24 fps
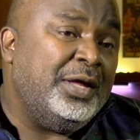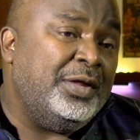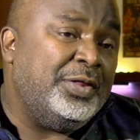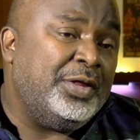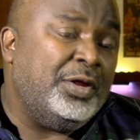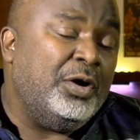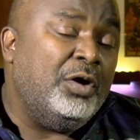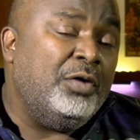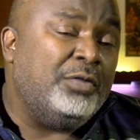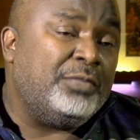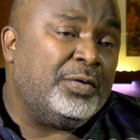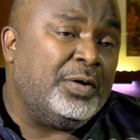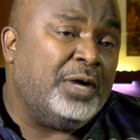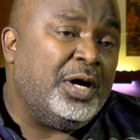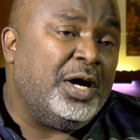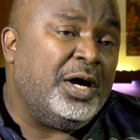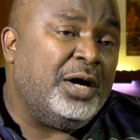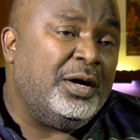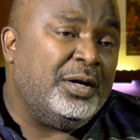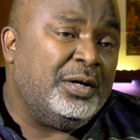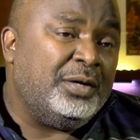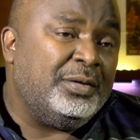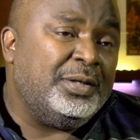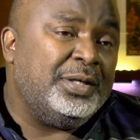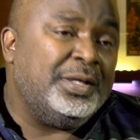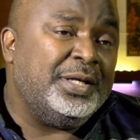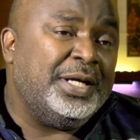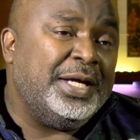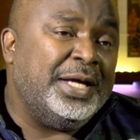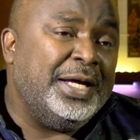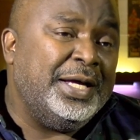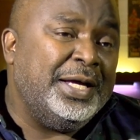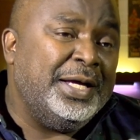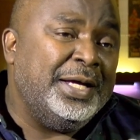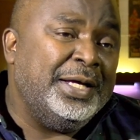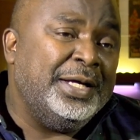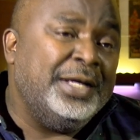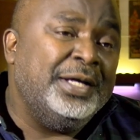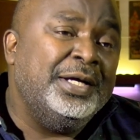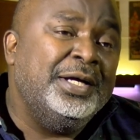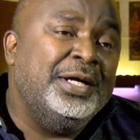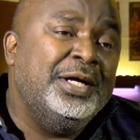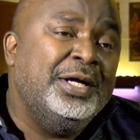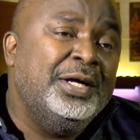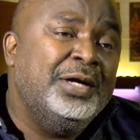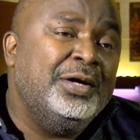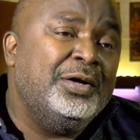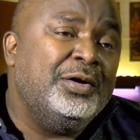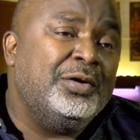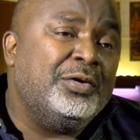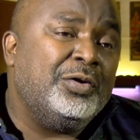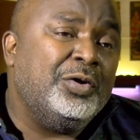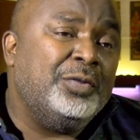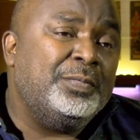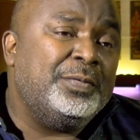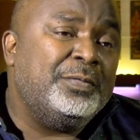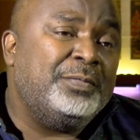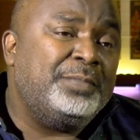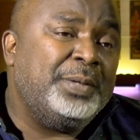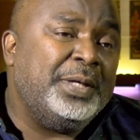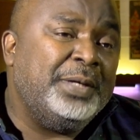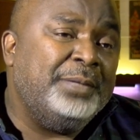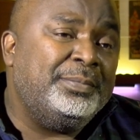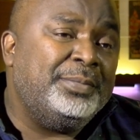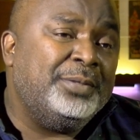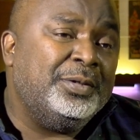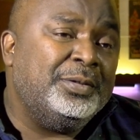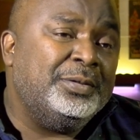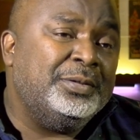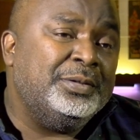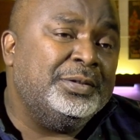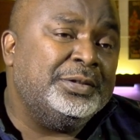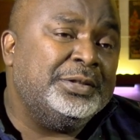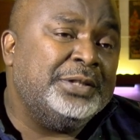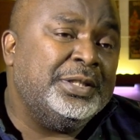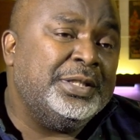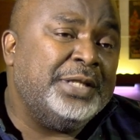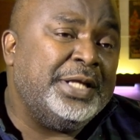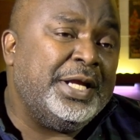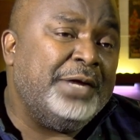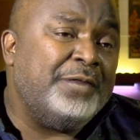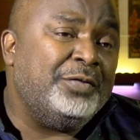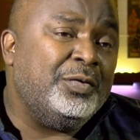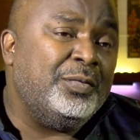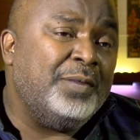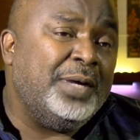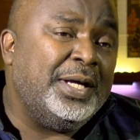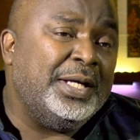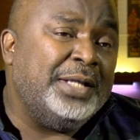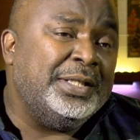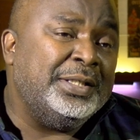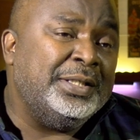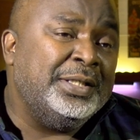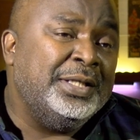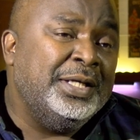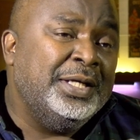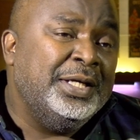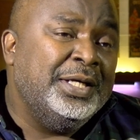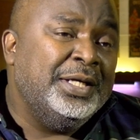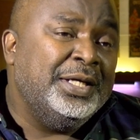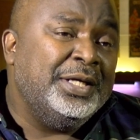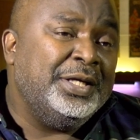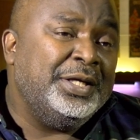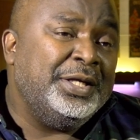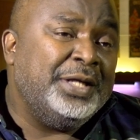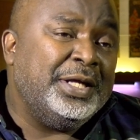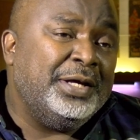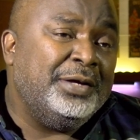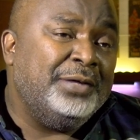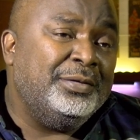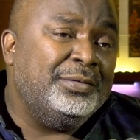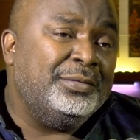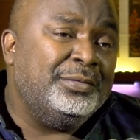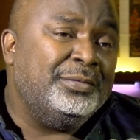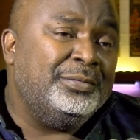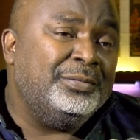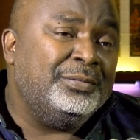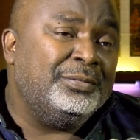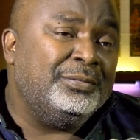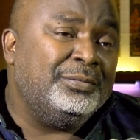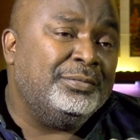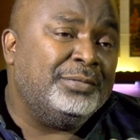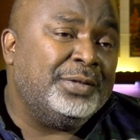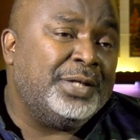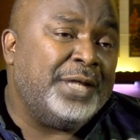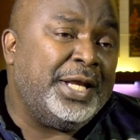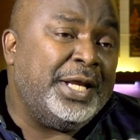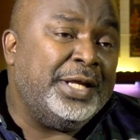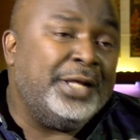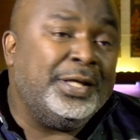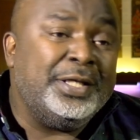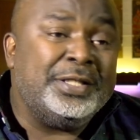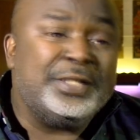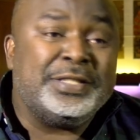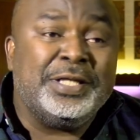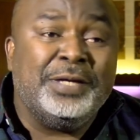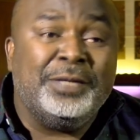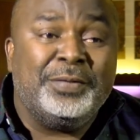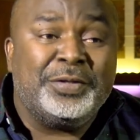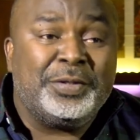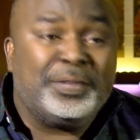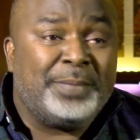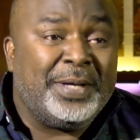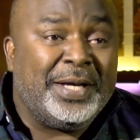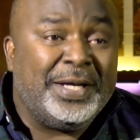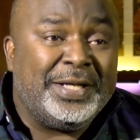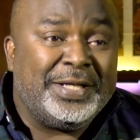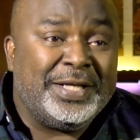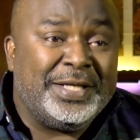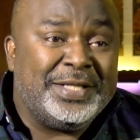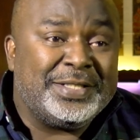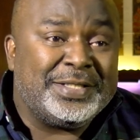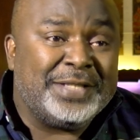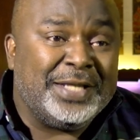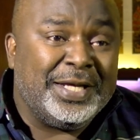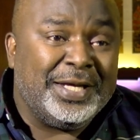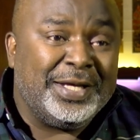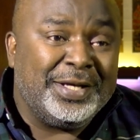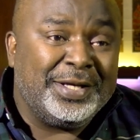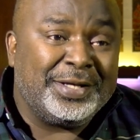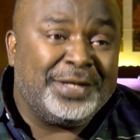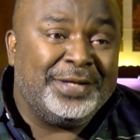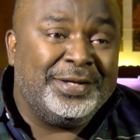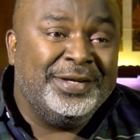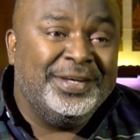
the overall group of people so that everyone, you know, can at least know what the pie tastes like.